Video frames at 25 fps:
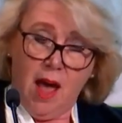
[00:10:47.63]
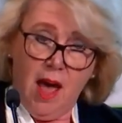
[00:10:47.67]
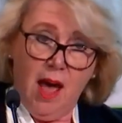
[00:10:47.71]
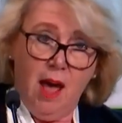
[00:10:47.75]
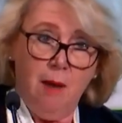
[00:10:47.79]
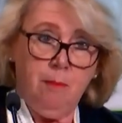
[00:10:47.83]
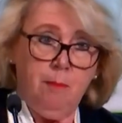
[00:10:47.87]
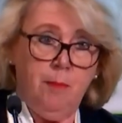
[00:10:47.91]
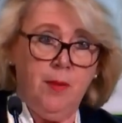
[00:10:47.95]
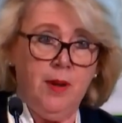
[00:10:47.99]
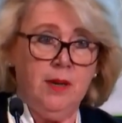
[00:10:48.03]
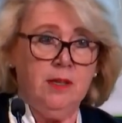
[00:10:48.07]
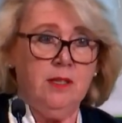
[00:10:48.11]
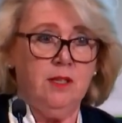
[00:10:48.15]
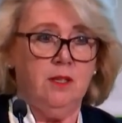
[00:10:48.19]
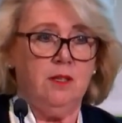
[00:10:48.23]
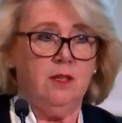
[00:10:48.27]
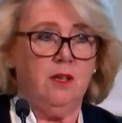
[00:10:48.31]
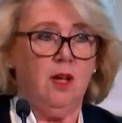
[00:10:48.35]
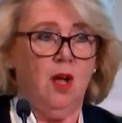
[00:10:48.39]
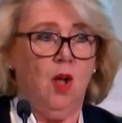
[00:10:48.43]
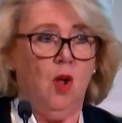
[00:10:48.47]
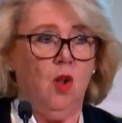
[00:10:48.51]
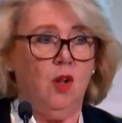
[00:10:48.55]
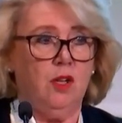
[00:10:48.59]

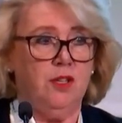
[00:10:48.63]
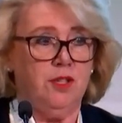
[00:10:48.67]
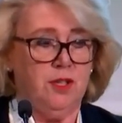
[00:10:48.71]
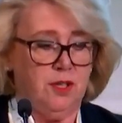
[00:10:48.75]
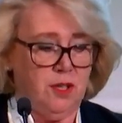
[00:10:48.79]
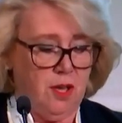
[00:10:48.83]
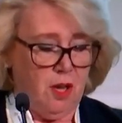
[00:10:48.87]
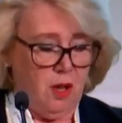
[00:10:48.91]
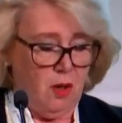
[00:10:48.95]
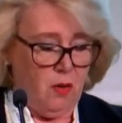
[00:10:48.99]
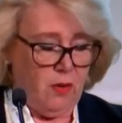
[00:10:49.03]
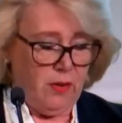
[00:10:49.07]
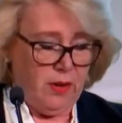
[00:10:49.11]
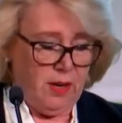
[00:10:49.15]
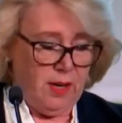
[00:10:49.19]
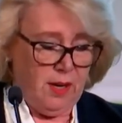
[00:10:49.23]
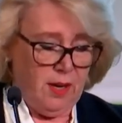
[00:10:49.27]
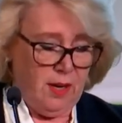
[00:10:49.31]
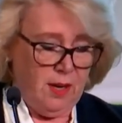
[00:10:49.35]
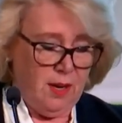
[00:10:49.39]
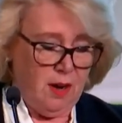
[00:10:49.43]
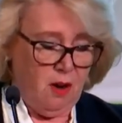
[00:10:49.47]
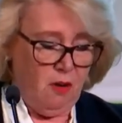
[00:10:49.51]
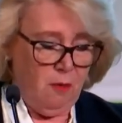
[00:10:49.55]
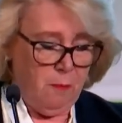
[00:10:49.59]
happens also
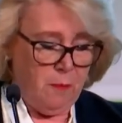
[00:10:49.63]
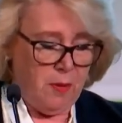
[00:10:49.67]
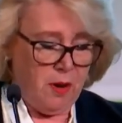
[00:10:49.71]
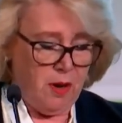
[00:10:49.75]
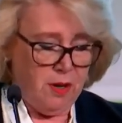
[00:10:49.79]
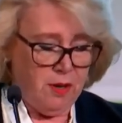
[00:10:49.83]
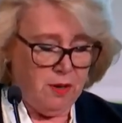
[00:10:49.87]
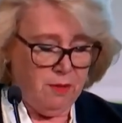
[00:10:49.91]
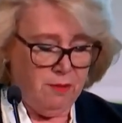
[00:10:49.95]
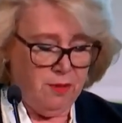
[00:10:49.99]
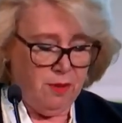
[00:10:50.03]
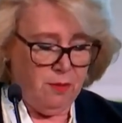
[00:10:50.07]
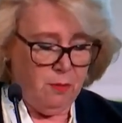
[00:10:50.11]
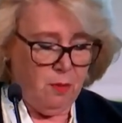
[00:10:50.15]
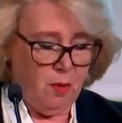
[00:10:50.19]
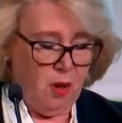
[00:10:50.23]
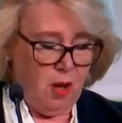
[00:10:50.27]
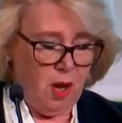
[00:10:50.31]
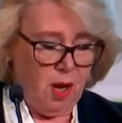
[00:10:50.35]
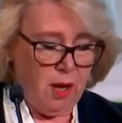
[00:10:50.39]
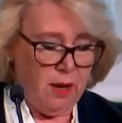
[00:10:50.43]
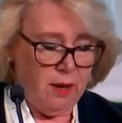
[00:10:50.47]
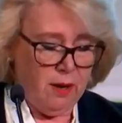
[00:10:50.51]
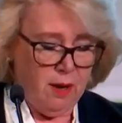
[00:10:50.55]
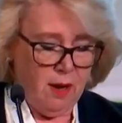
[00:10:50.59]
in our part of the
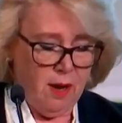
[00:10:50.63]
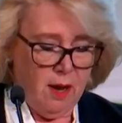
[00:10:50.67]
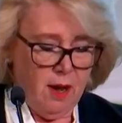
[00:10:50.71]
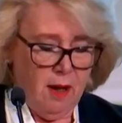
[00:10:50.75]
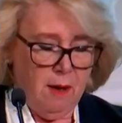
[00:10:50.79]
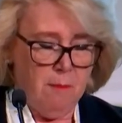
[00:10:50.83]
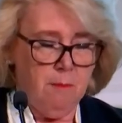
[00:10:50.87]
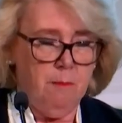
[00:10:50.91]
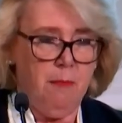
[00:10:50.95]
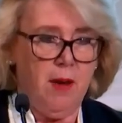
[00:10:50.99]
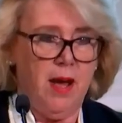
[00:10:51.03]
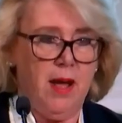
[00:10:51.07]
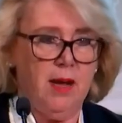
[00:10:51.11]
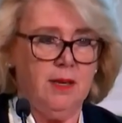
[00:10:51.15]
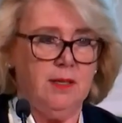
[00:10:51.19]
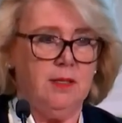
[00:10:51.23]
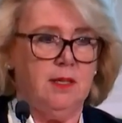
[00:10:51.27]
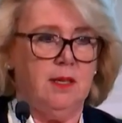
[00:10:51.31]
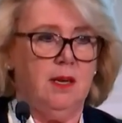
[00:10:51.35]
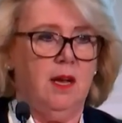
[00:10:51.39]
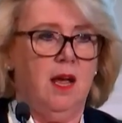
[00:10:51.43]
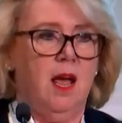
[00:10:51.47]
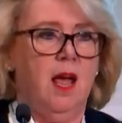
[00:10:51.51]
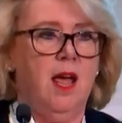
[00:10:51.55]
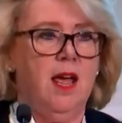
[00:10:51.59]
world,
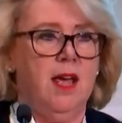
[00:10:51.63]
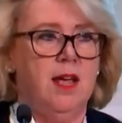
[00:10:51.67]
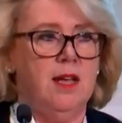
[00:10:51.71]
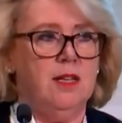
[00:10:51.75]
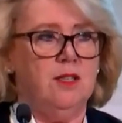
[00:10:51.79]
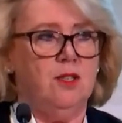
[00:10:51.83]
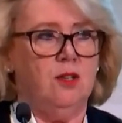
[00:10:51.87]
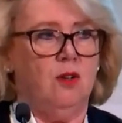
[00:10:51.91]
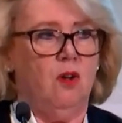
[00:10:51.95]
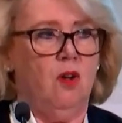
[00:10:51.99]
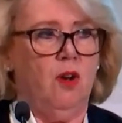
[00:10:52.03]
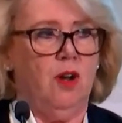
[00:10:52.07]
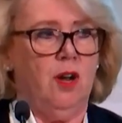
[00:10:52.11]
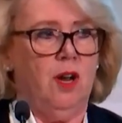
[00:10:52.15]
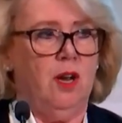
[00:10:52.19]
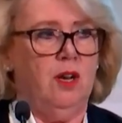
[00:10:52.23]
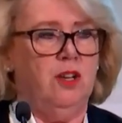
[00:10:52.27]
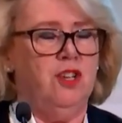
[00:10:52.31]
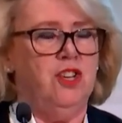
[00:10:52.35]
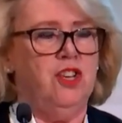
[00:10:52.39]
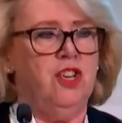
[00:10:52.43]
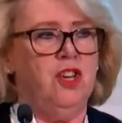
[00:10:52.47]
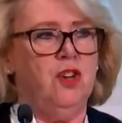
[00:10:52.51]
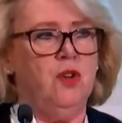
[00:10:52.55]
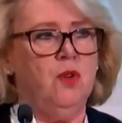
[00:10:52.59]
but is on
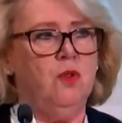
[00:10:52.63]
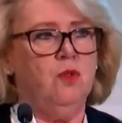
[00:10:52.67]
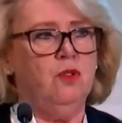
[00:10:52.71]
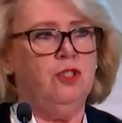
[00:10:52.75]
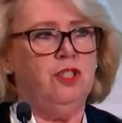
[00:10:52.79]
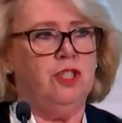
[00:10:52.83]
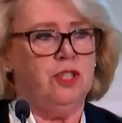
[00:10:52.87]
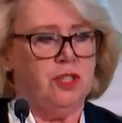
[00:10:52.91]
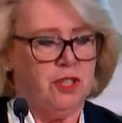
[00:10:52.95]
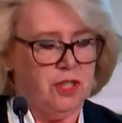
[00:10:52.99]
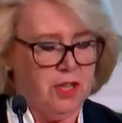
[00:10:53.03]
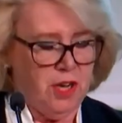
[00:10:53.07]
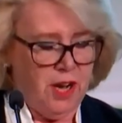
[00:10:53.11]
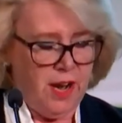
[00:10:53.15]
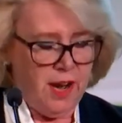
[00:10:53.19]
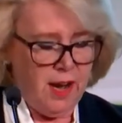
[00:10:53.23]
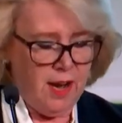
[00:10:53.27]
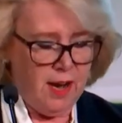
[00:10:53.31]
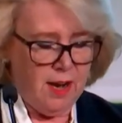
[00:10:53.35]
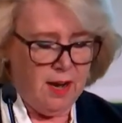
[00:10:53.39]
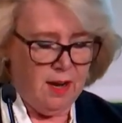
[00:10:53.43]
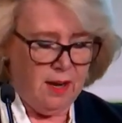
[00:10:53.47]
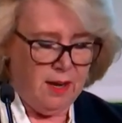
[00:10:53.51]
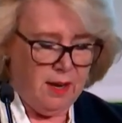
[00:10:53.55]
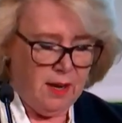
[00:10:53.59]
a huge
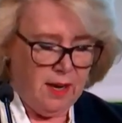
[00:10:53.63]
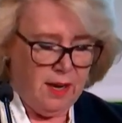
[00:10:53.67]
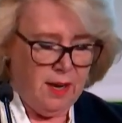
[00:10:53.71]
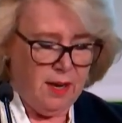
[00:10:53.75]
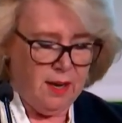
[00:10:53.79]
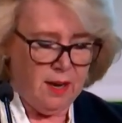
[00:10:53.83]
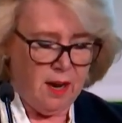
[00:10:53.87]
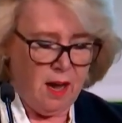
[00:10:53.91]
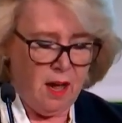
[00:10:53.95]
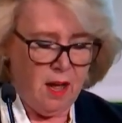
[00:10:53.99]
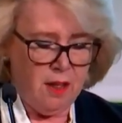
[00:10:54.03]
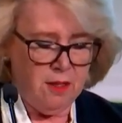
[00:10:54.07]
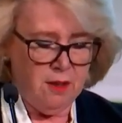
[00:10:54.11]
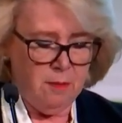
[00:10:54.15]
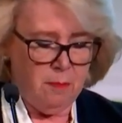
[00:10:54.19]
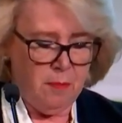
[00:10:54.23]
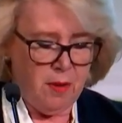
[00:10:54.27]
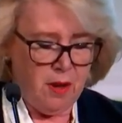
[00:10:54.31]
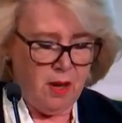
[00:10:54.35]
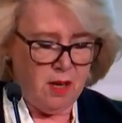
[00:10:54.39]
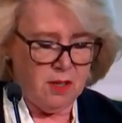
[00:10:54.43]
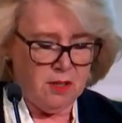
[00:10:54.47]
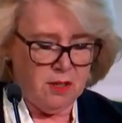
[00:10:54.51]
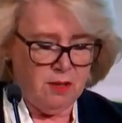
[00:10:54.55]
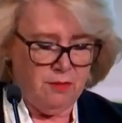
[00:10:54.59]
scale in
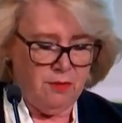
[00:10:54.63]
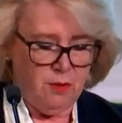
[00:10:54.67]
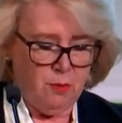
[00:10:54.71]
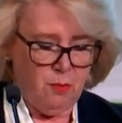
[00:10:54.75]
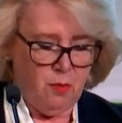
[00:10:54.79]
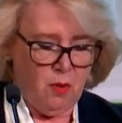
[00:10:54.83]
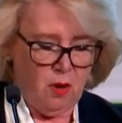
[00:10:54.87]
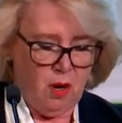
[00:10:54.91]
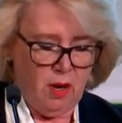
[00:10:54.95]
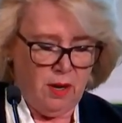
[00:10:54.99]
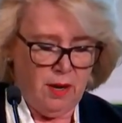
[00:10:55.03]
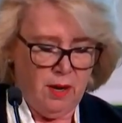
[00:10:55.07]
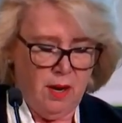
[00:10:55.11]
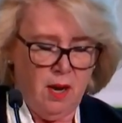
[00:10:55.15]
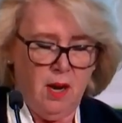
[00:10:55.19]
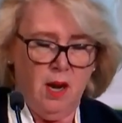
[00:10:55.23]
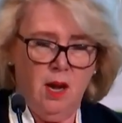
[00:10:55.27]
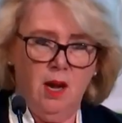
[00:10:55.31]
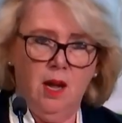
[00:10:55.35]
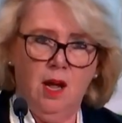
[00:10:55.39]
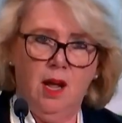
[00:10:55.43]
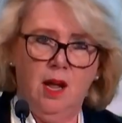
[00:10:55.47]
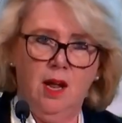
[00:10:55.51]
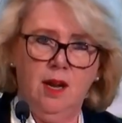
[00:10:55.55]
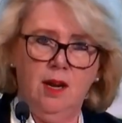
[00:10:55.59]
other parts of the world.
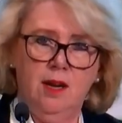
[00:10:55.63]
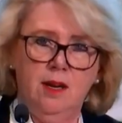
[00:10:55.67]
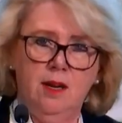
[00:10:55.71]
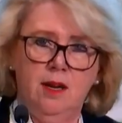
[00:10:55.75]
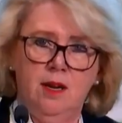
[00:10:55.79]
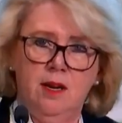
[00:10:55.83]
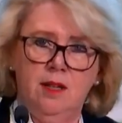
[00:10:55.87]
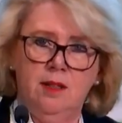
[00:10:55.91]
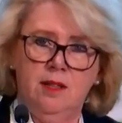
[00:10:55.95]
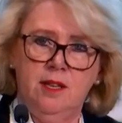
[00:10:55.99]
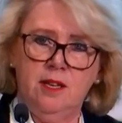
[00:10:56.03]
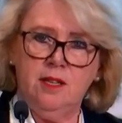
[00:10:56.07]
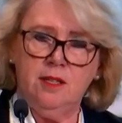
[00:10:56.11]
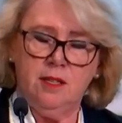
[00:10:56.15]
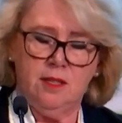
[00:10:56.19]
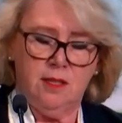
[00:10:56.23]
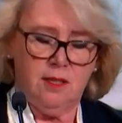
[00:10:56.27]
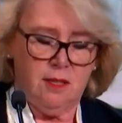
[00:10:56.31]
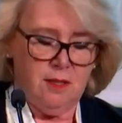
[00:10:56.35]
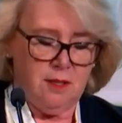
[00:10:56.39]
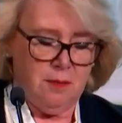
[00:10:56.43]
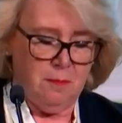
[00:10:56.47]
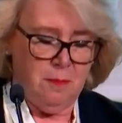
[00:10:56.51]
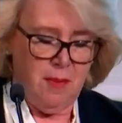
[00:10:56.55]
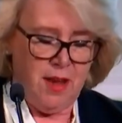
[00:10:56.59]
And
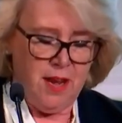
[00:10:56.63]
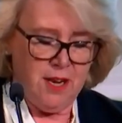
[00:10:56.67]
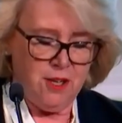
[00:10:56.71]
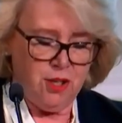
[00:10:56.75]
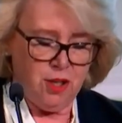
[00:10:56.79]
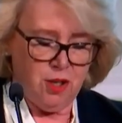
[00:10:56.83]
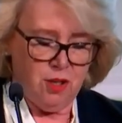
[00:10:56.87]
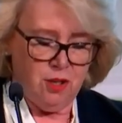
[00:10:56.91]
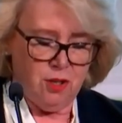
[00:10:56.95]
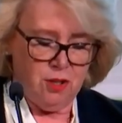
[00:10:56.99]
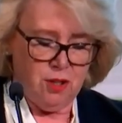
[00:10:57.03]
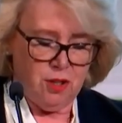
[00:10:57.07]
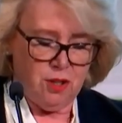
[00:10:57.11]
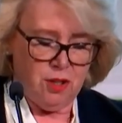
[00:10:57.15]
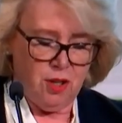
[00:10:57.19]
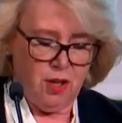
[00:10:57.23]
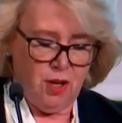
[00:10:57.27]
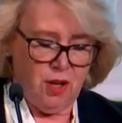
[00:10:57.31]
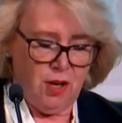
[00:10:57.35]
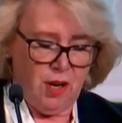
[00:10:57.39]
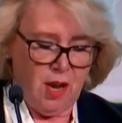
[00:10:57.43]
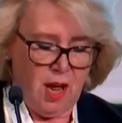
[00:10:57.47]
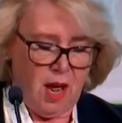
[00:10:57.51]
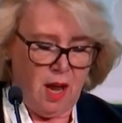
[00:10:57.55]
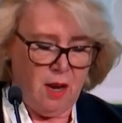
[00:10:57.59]
this is a major
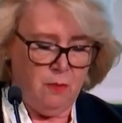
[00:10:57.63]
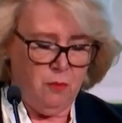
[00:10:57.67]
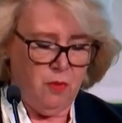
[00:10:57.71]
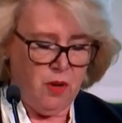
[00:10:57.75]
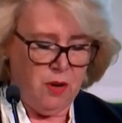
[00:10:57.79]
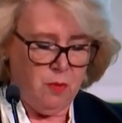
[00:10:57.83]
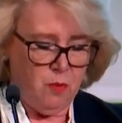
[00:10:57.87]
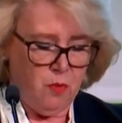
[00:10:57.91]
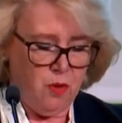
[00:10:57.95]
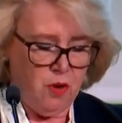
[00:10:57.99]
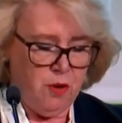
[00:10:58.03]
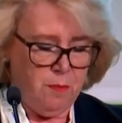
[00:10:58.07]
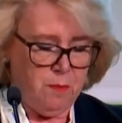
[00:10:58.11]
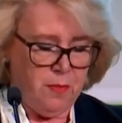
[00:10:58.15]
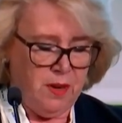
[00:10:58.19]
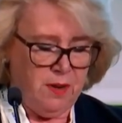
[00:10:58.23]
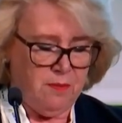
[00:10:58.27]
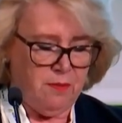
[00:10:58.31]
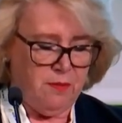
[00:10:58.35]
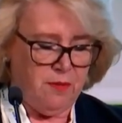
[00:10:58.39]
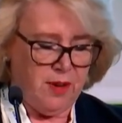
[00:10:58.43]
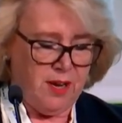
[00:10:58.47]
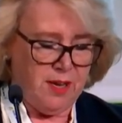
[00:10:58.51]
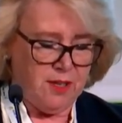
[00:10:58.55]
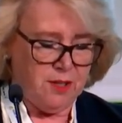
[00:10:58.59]
concern, and we would
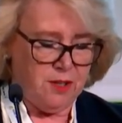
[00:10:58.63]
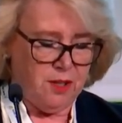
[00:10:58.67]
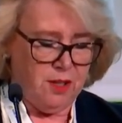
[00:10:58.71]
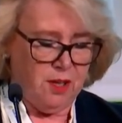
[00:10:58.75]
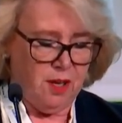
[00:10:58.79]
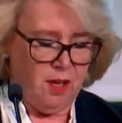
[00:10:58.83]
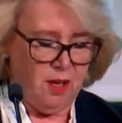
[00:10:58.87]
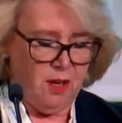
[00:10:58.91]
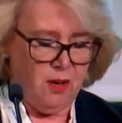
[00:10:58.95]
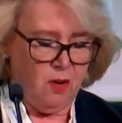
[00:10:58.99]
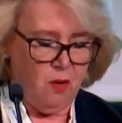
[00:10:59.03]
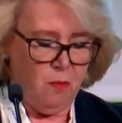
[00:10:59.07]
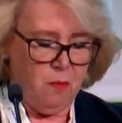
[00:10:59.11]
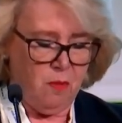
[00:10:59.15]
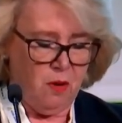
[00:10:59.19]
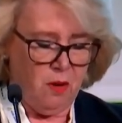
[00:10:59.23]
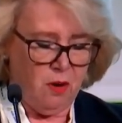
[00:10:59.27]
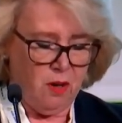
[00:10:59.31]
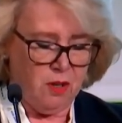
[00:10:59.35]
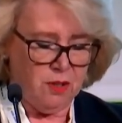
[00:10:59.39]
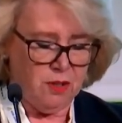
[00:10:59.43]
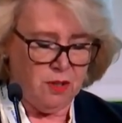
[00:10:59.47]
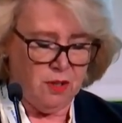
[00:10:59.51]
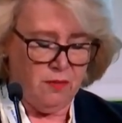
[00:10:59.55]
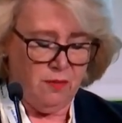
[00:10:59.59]
be facing a
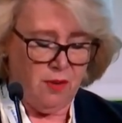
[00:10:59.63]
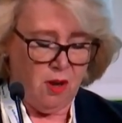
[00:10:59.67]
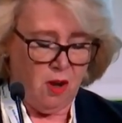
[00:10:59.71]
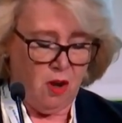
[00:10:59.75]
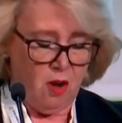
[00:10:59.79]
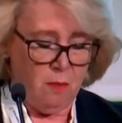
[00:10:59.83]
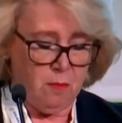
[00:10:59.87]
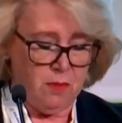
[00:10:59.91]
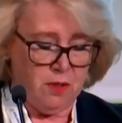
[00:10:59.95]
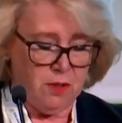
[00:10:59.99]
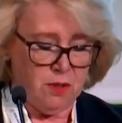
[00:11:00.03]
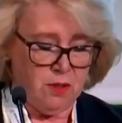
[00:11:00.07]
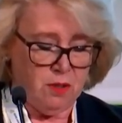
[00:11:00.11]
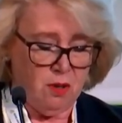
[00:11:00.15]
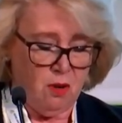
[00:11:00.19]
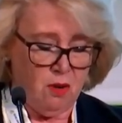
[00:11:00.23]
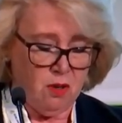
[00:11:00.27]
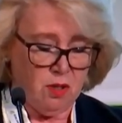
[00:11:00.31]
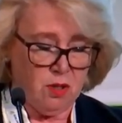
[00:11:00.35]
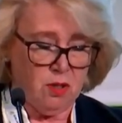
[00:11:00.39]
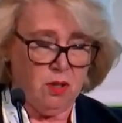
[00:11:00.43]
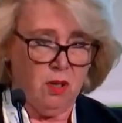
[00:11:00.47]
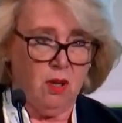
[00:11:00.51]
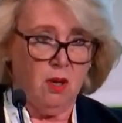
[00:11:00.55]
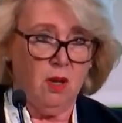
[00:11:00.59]
global loss of carbon
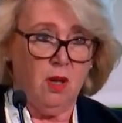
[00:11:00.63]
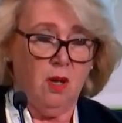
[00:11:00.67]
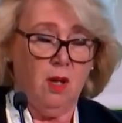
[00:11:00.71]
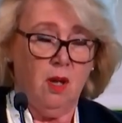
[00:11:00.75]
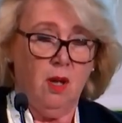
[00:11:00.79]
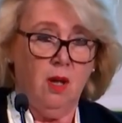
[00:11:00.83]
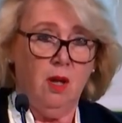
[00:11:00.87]
stocks,